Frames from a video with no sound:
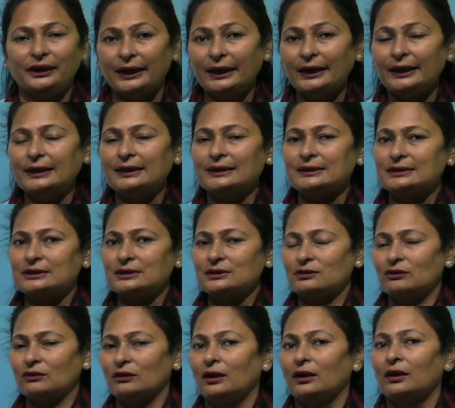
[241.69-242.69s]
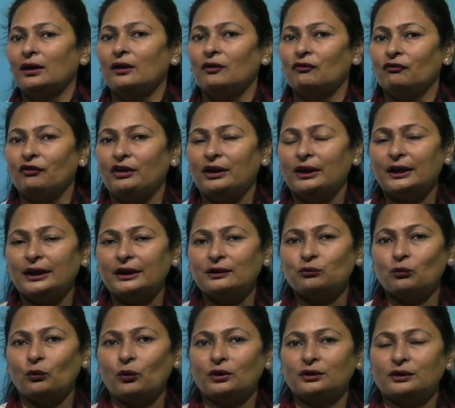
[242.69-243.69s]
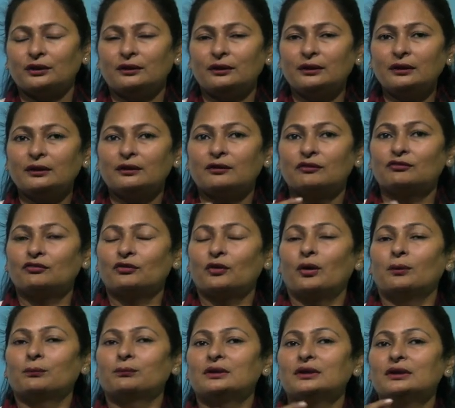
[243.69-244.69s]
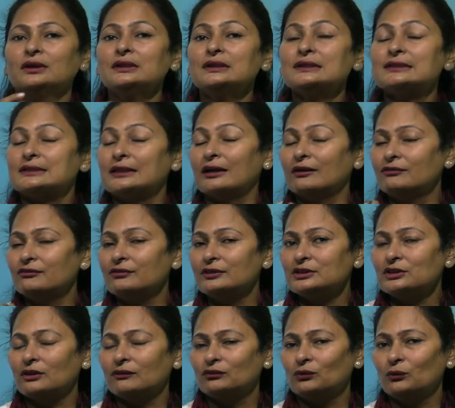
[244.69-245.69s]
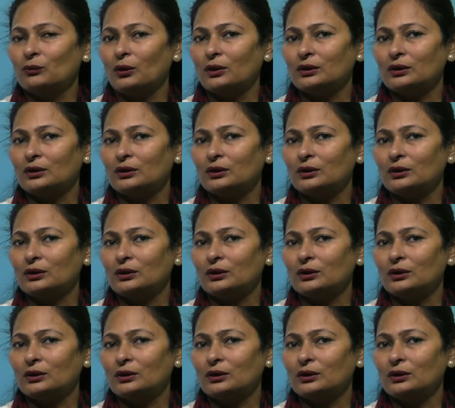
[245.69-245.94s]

Yes, we get water from the surface of the